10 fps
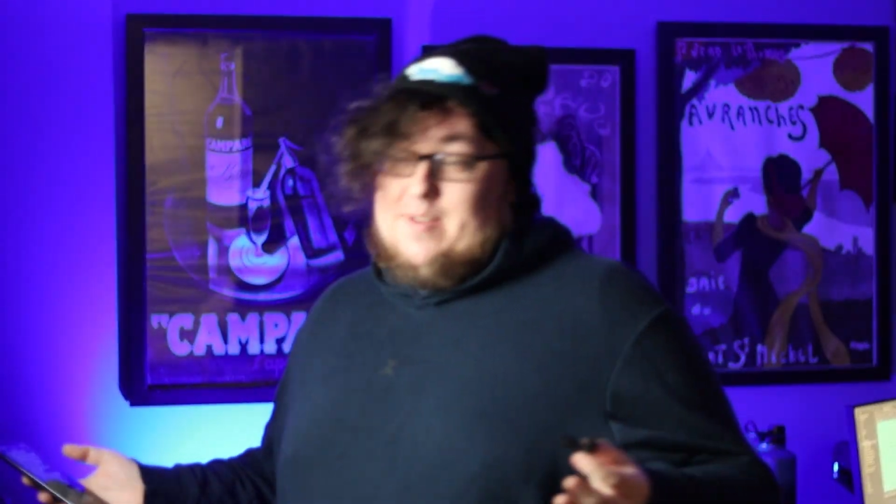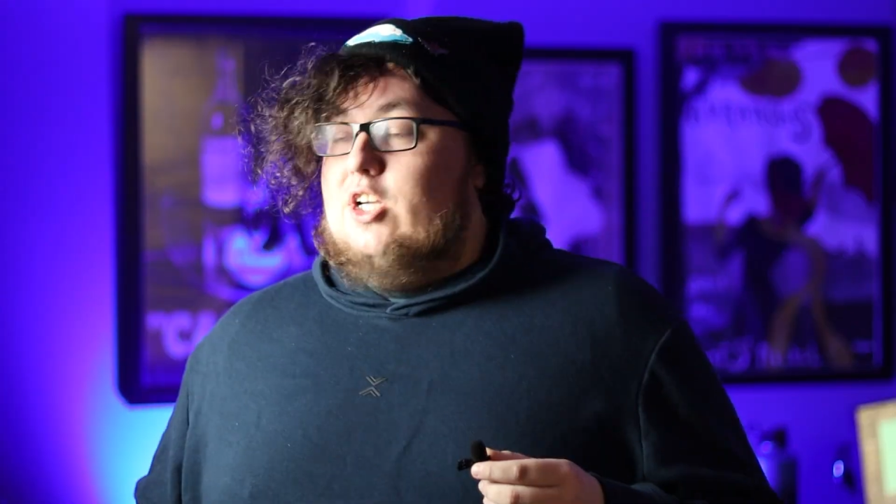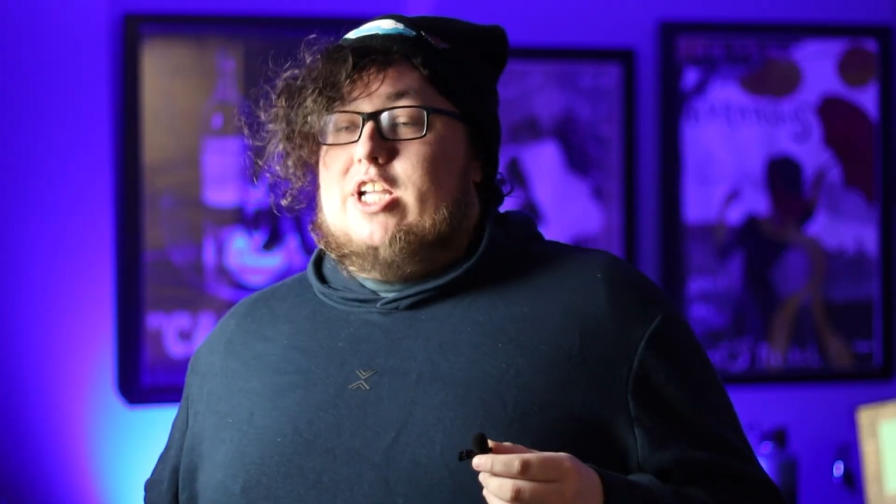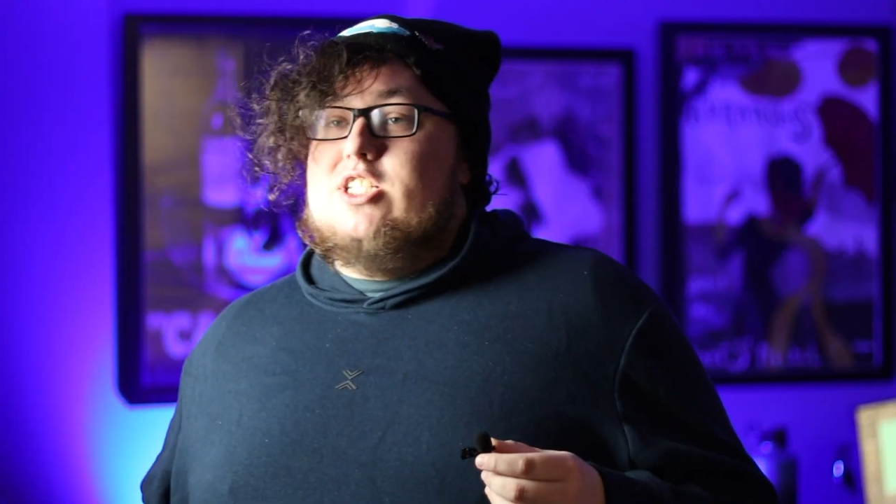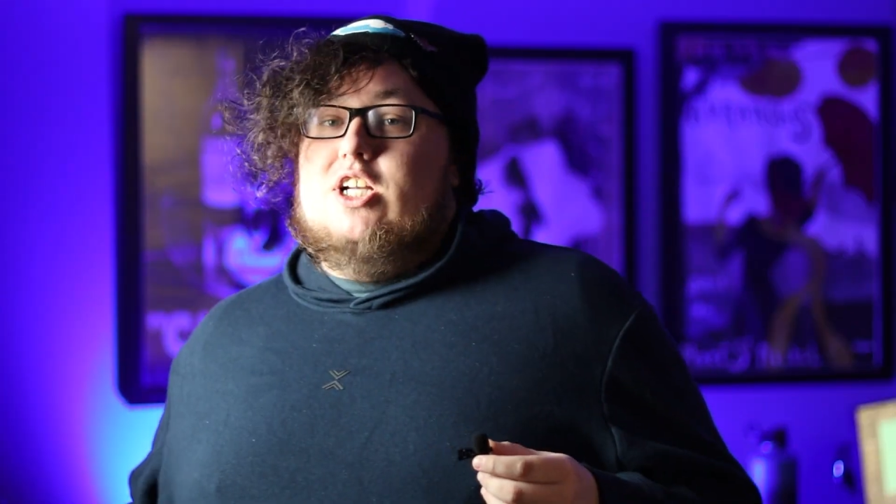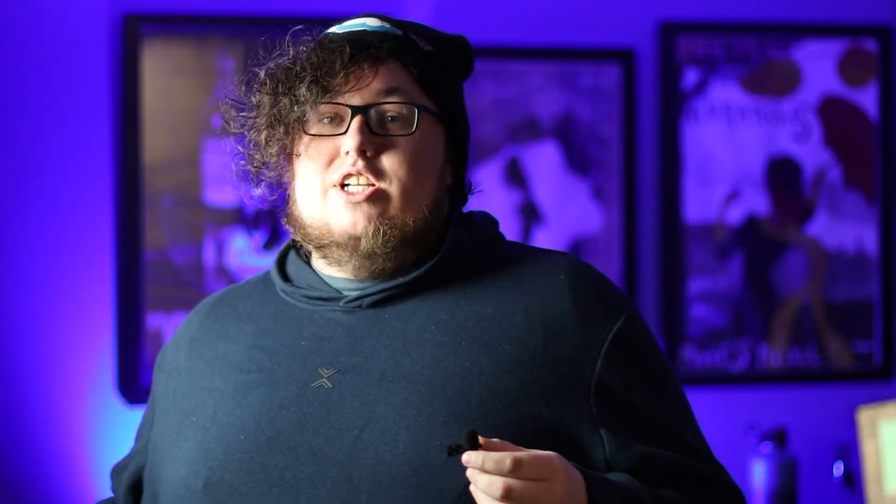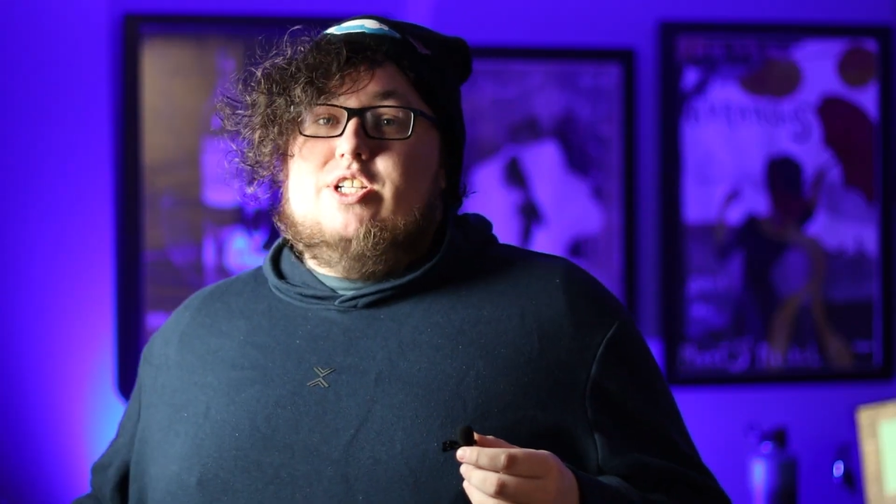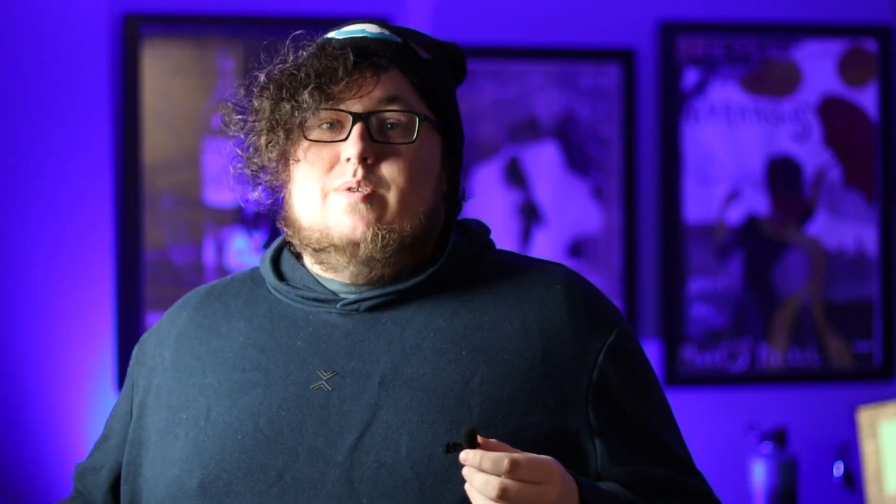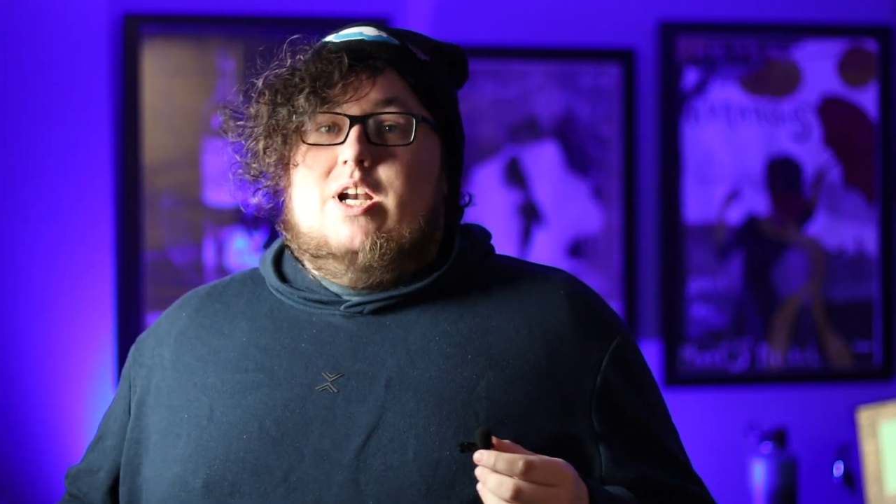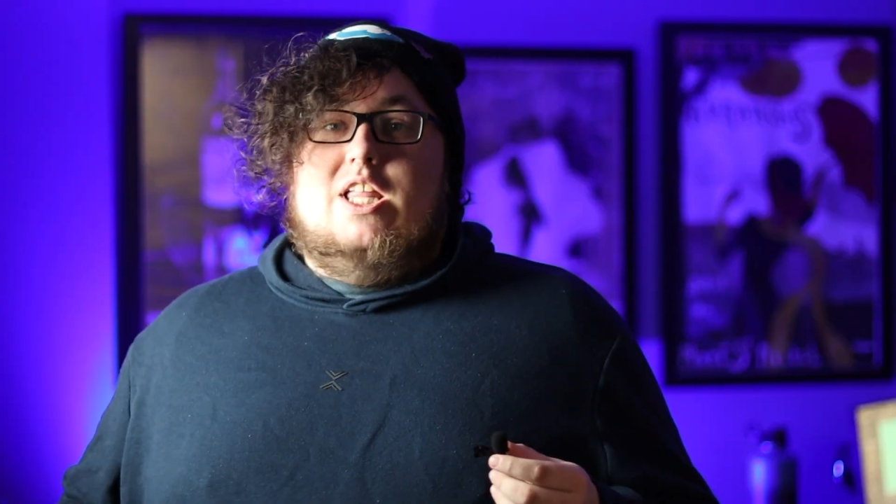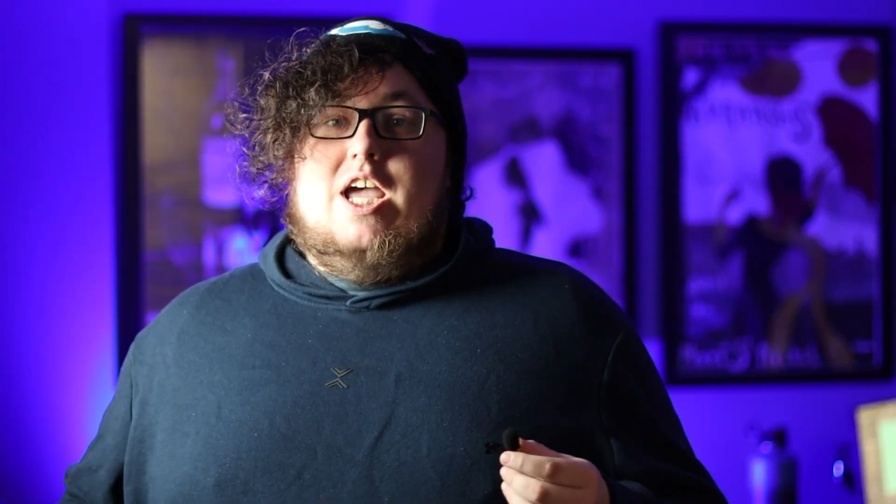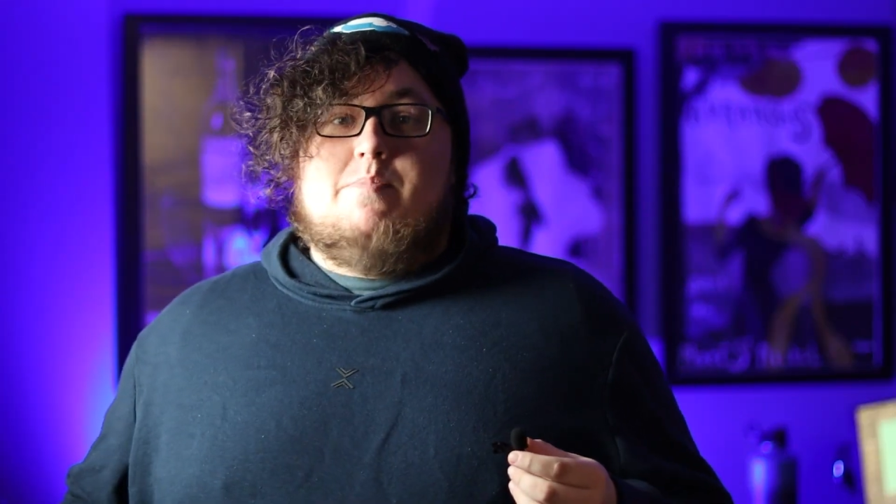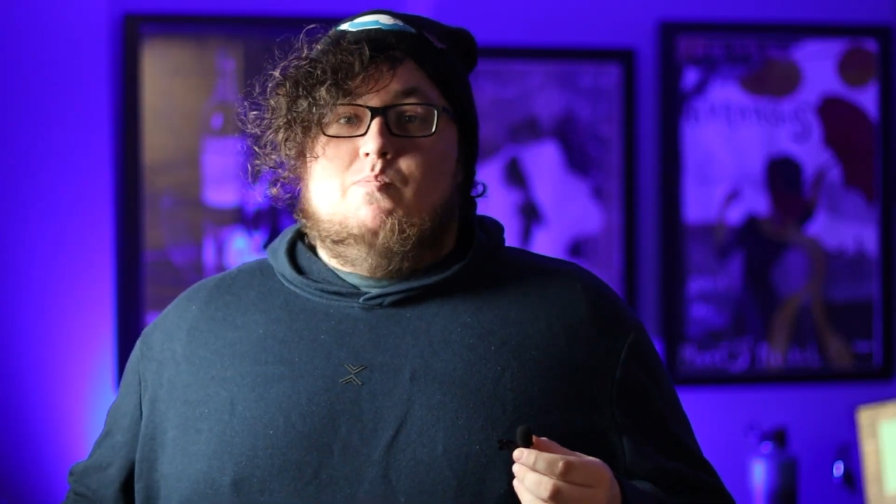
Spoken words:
Look, as long as you want to like